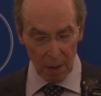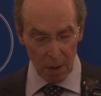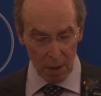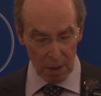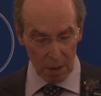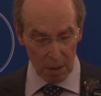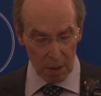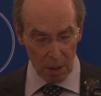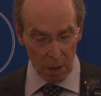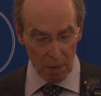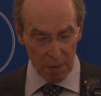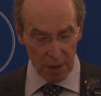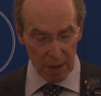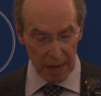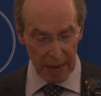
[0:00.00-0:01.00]
on
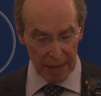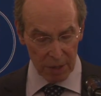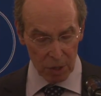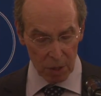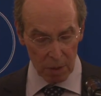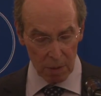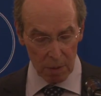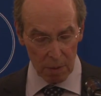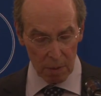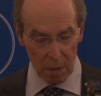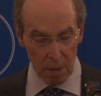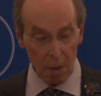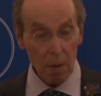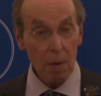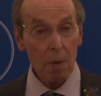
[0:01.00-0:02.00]
covert action
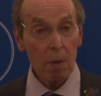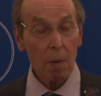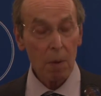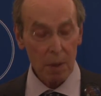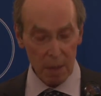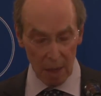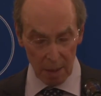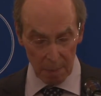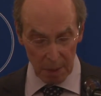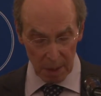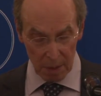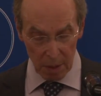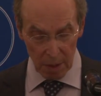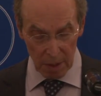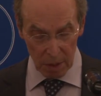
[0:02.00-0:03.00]
or
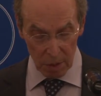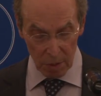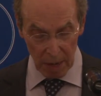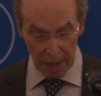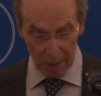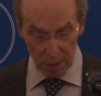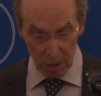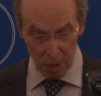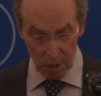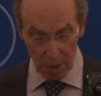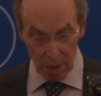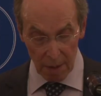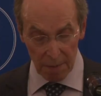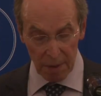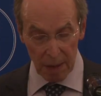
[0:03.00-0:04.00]
non-military strategies
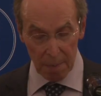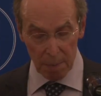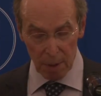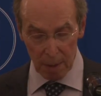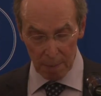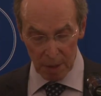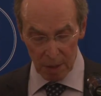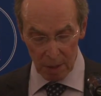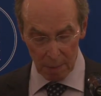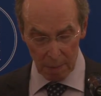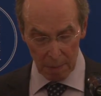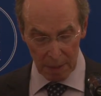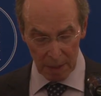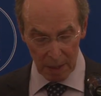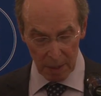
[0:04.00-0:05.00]
if they promise some
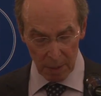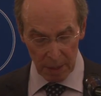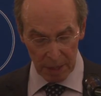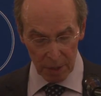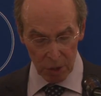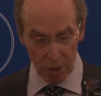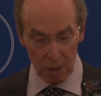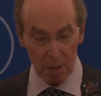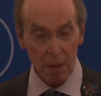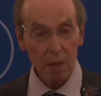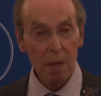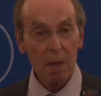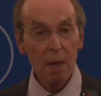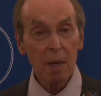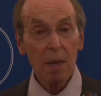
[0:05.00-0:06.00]
amelioration.
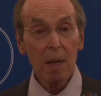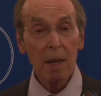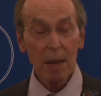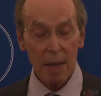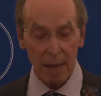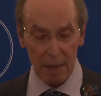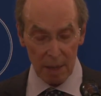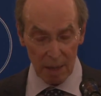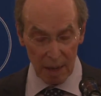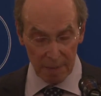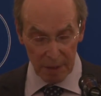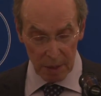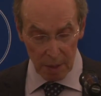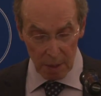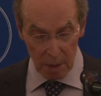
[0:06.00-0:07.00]
And
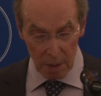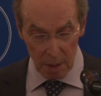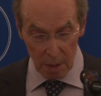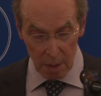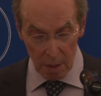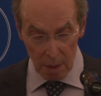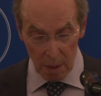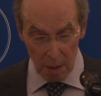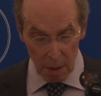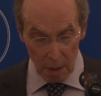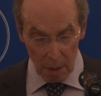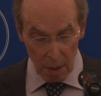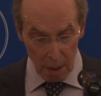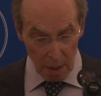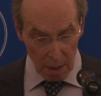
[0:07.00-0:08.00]
11th,
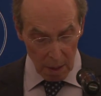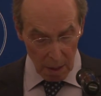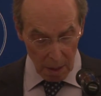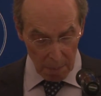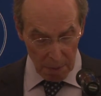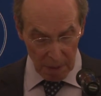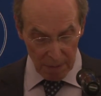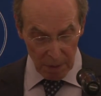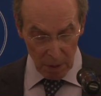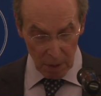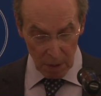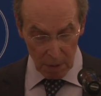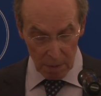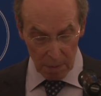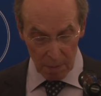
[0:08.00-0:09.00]
above
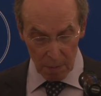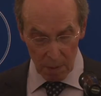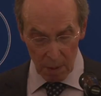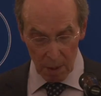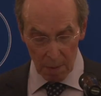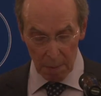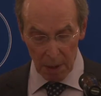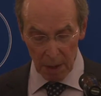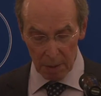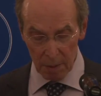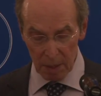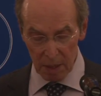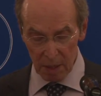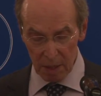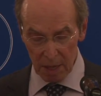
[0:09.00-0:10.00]
all,
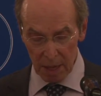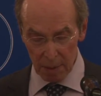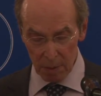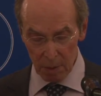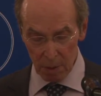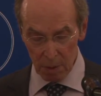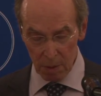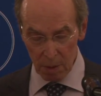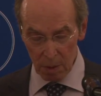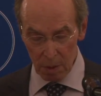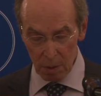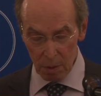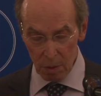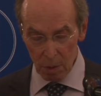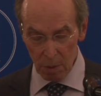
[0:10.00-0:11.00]
Hippocrates counseled,
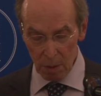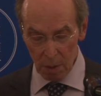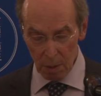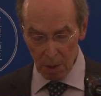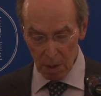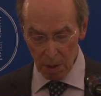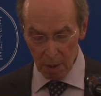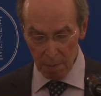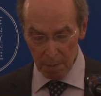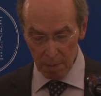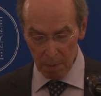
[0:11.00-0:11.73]
do no harm.